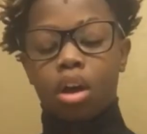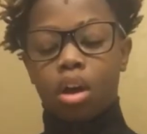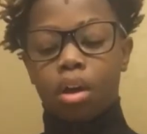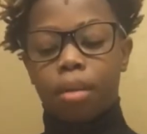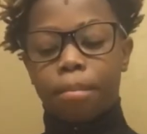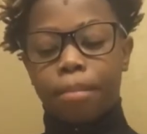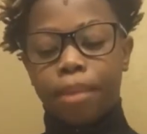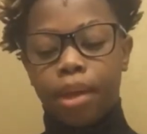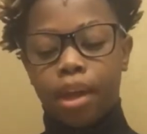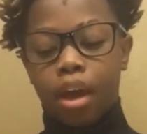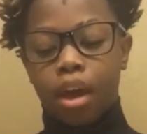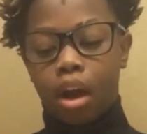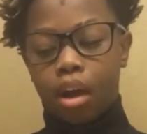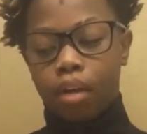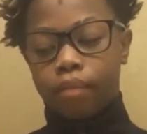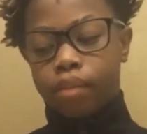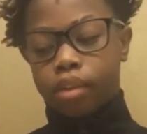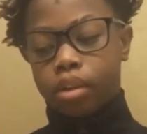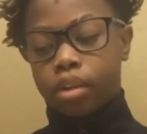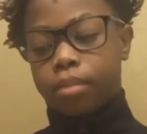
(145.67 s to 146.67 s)
uh be
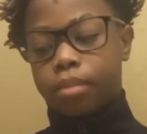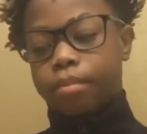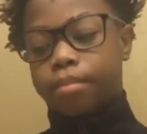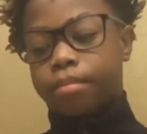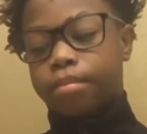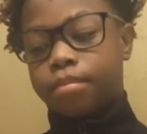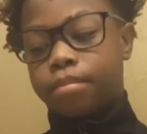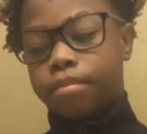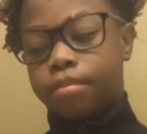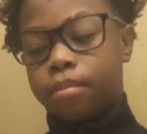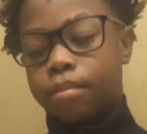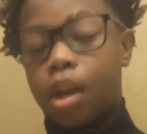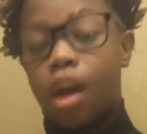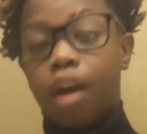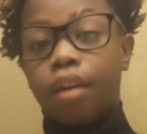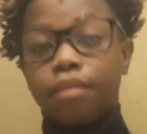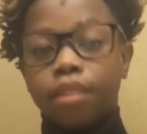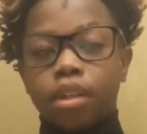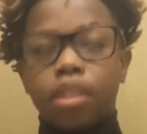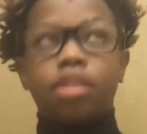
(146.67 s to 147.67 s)
confident
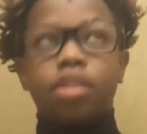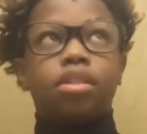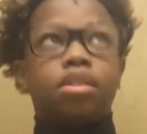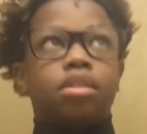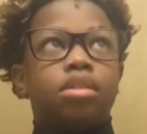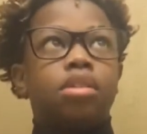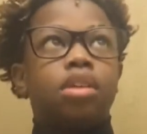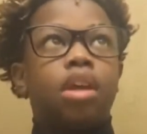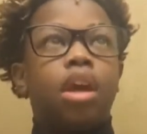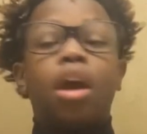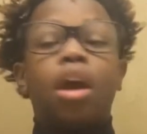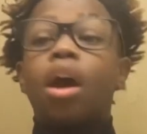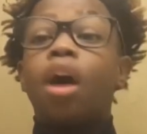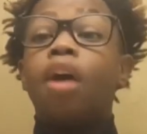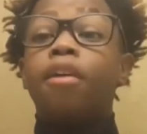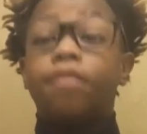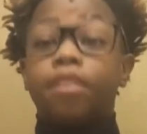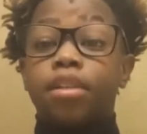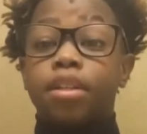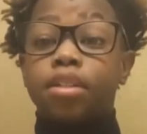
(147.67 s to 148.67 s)
confidence yeah
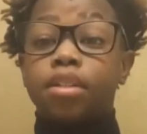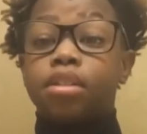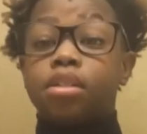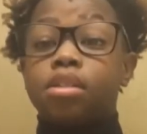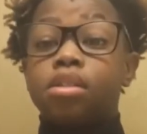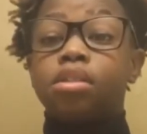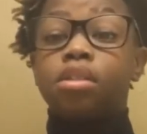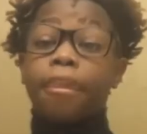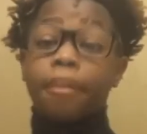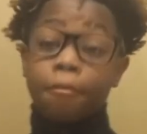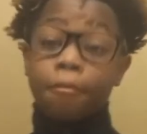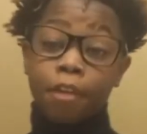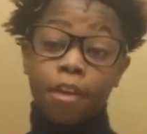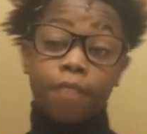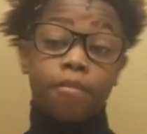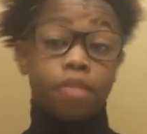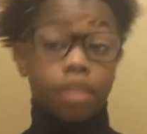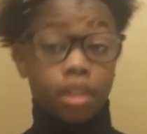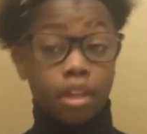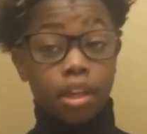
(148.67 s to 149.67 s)
confidence you
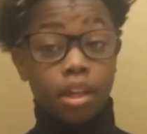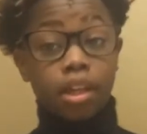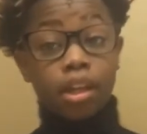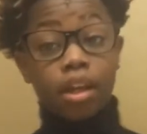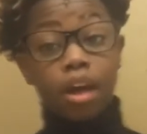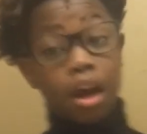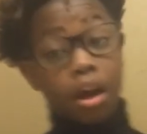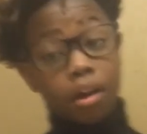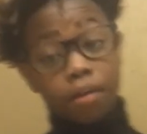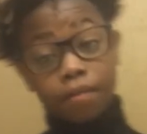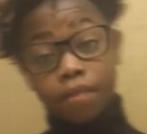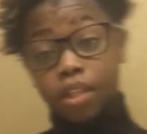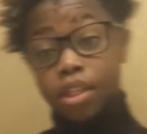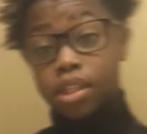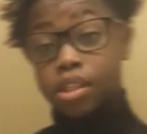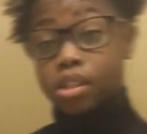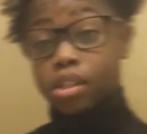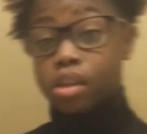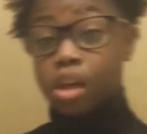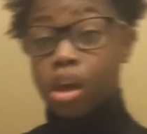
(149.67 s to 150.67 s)
definitely need
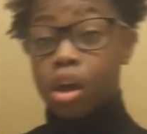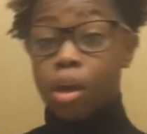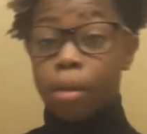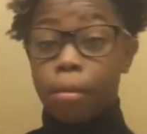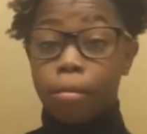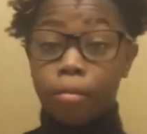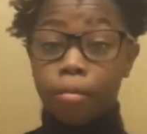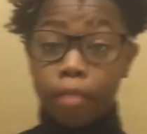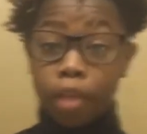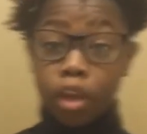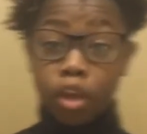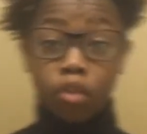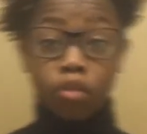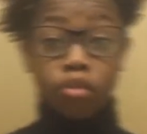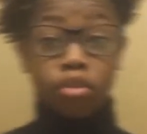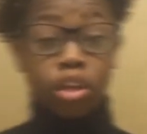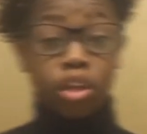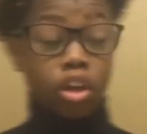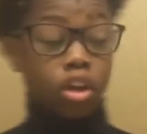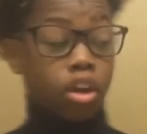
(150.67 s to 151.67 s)
confidence um here
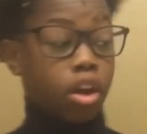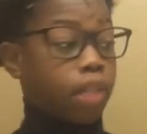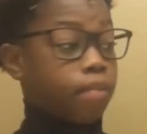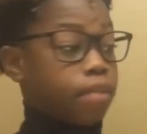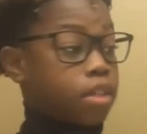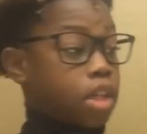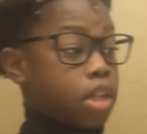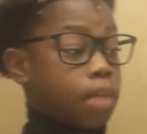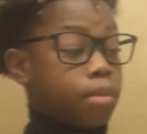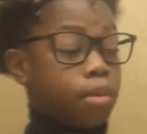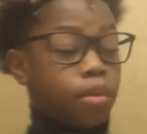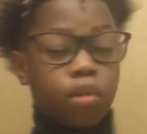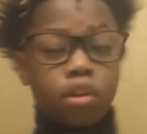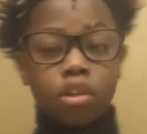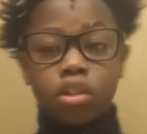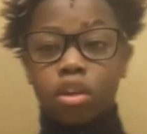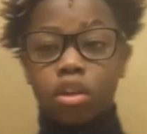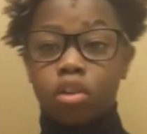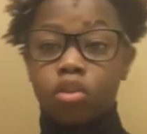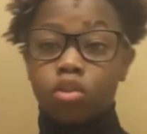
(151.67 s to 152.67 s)
and there every time you
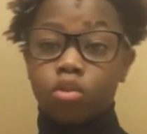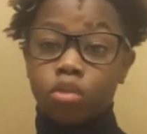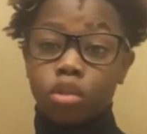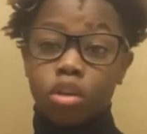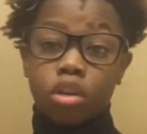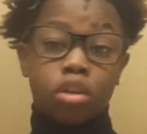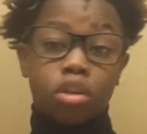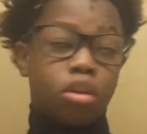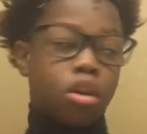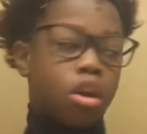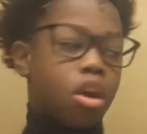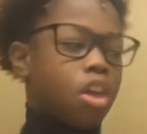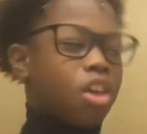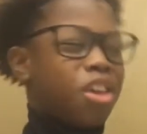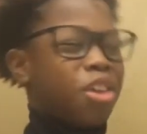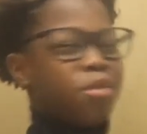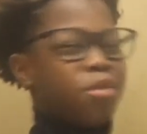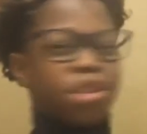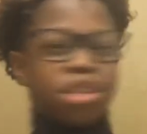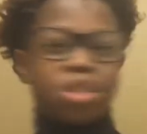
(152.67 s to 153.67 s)
want to talk to a girl
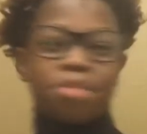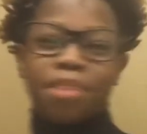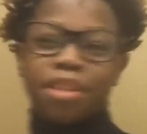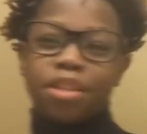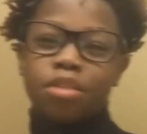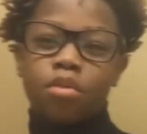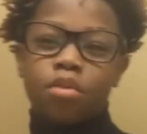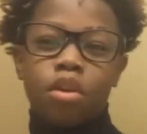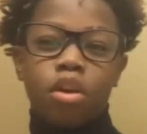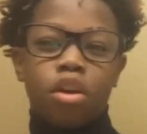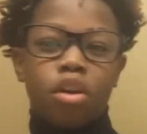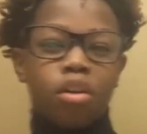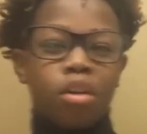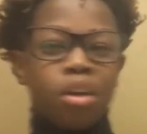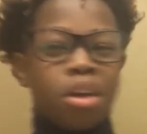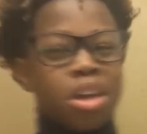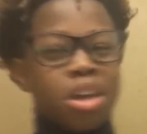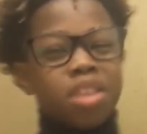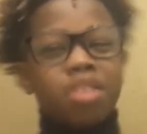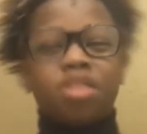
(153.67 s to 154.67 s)
you want to speak to a girl
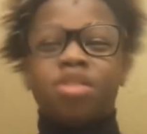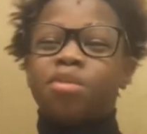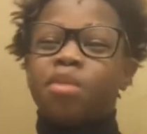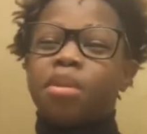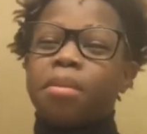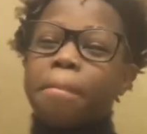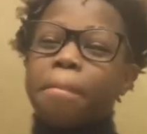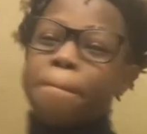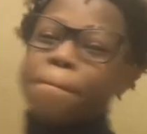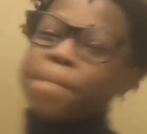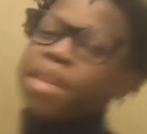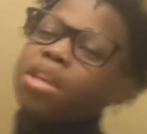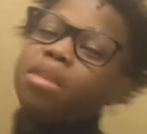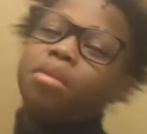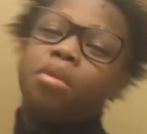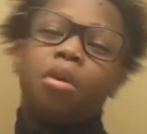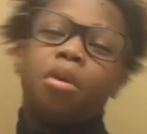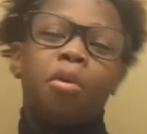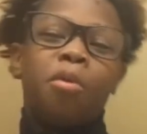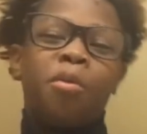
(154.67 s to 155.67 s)
you just want to be
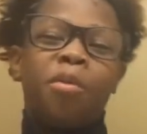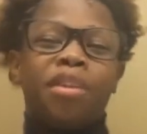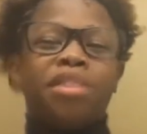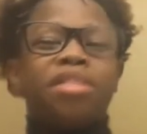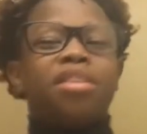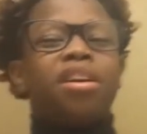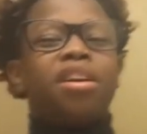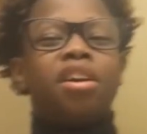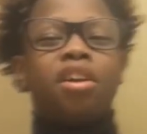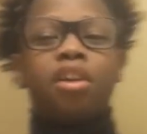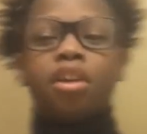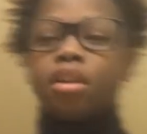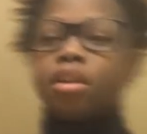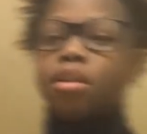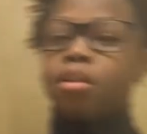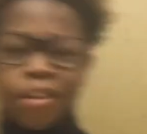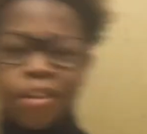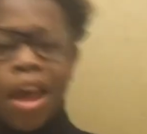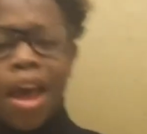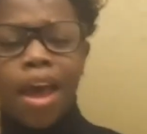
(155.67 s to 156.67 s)
with a girl
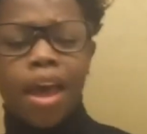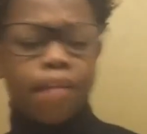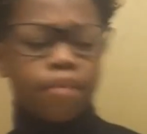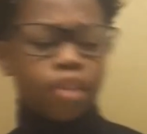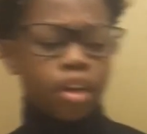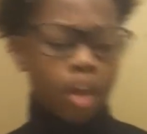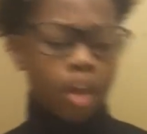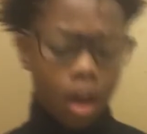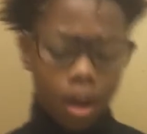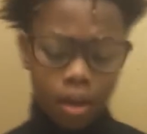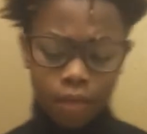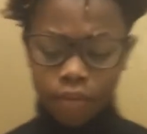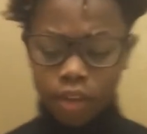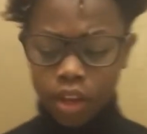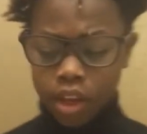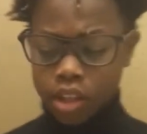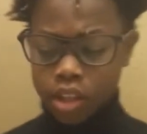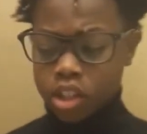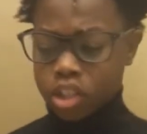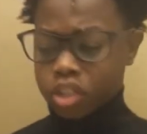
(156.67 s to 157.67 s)
if you're not having
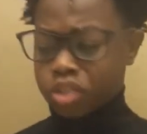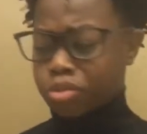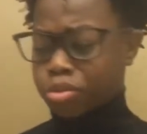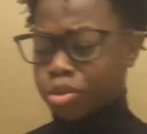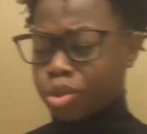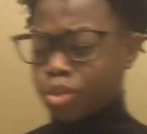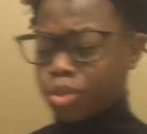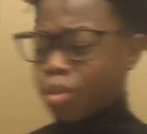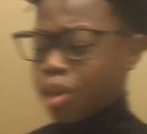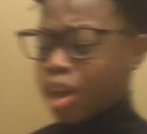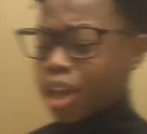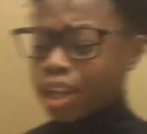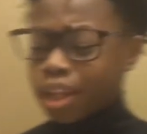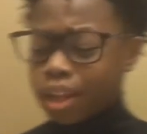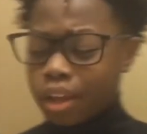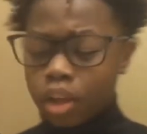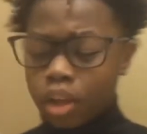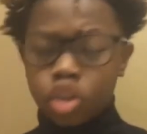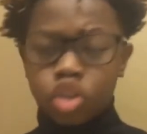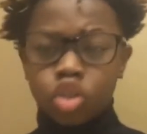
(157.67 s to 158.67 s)
confidence You're sweaty
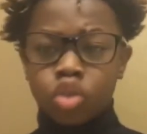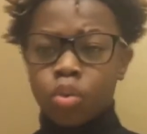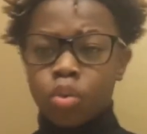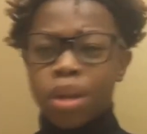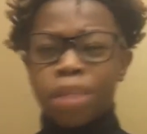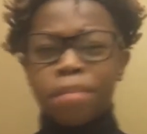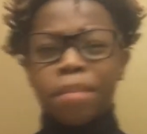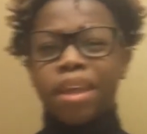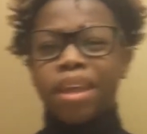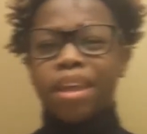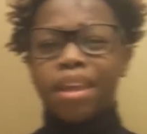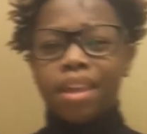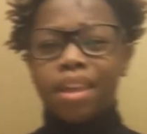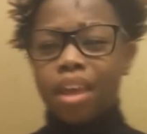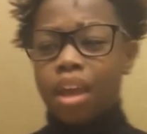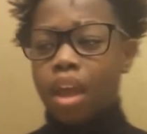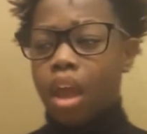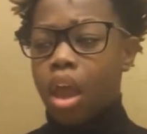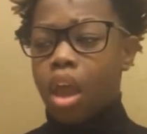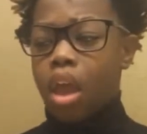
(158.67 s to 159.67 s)
You're sweaty
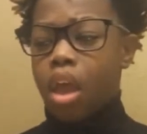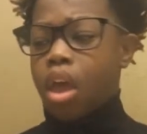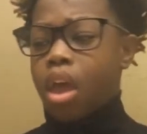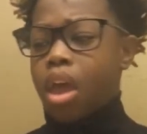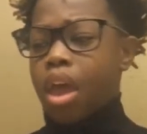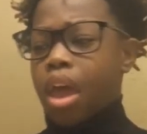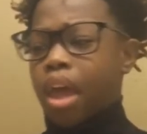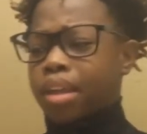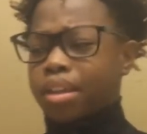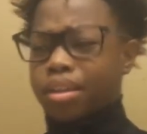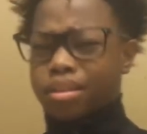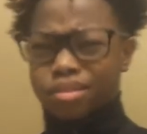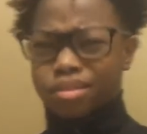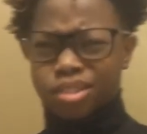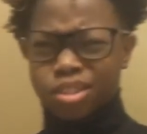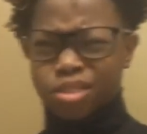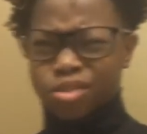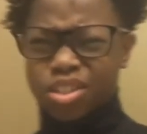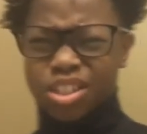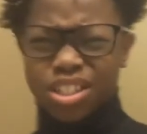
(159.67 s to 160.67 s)
mcgee and
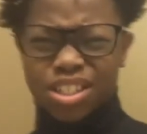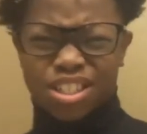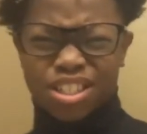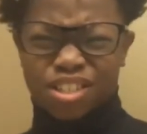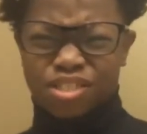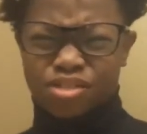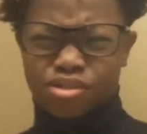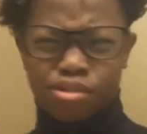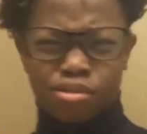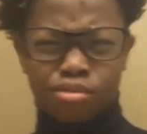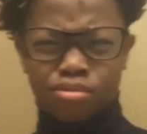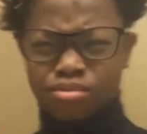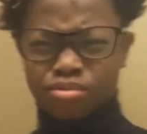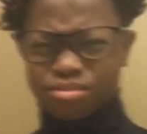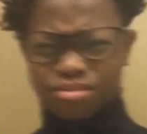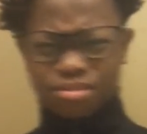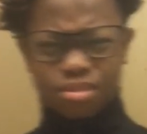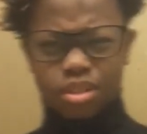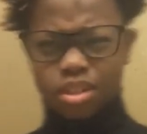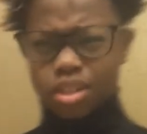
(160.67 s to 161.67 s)
you just don't
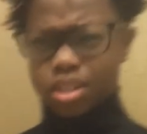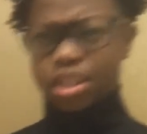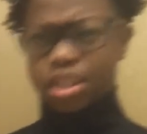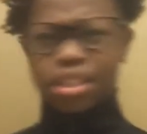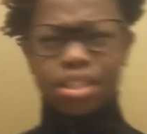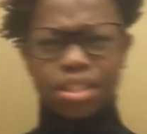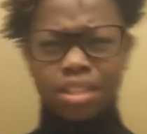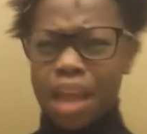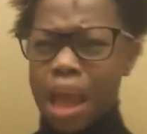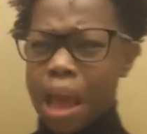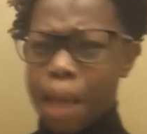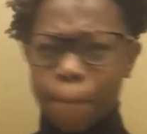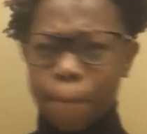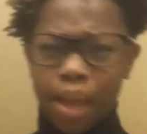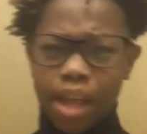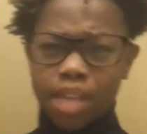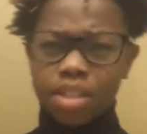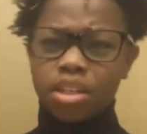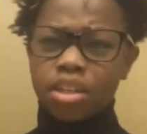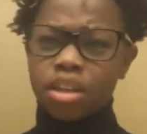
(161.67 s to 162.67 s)
it's not
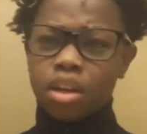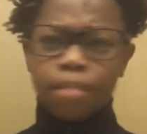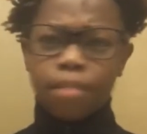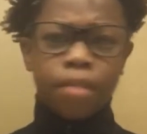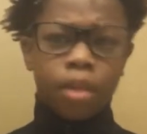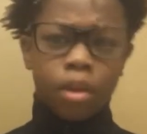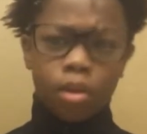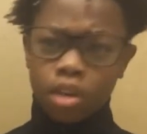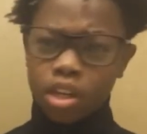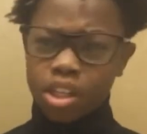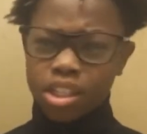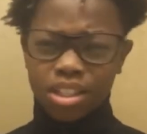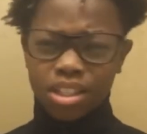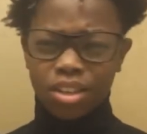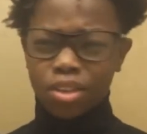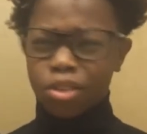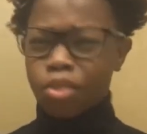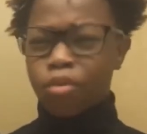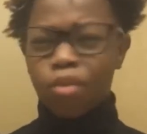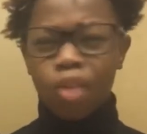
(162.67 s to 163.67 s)
matching up here it doesn't
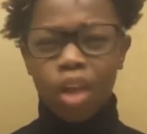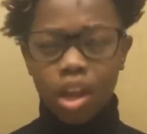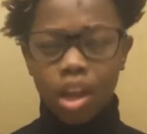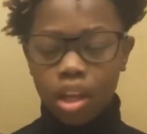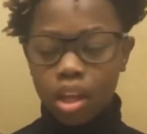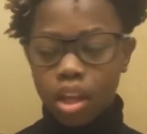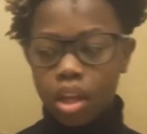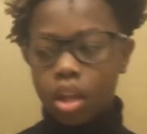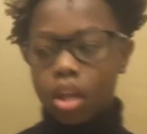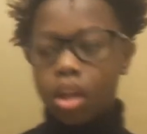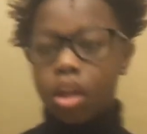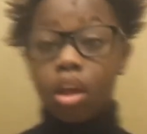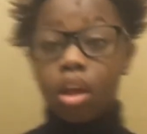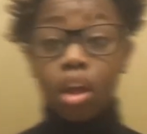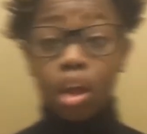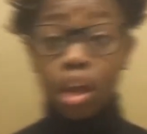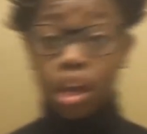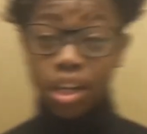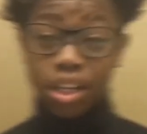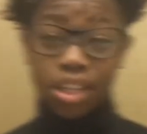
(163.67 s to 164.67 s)
look right
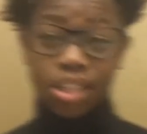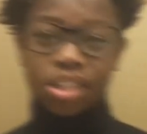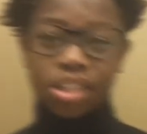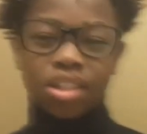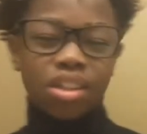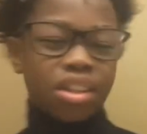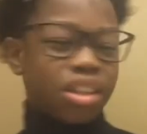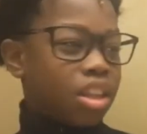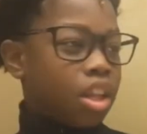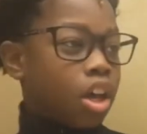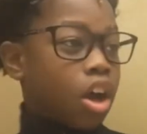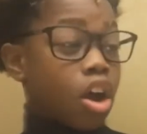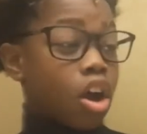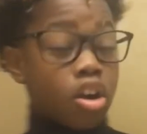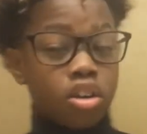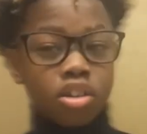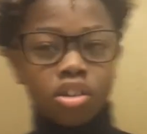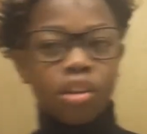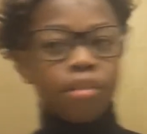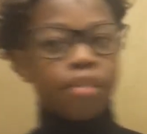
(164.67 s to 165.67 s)
because the
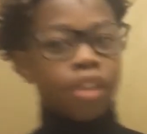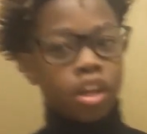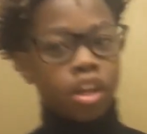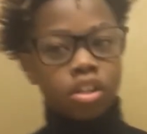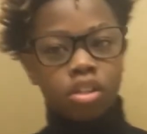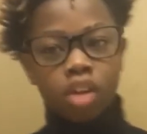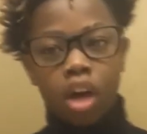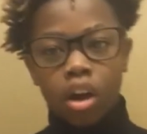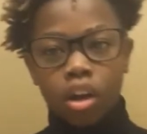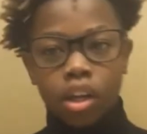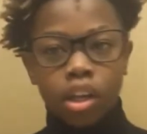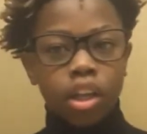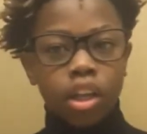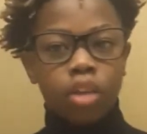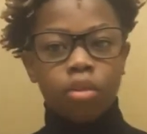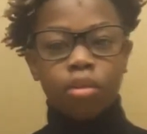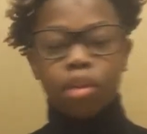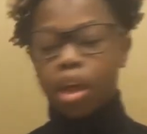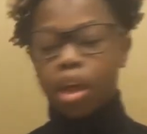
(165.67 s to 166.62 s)
girls over here talking to you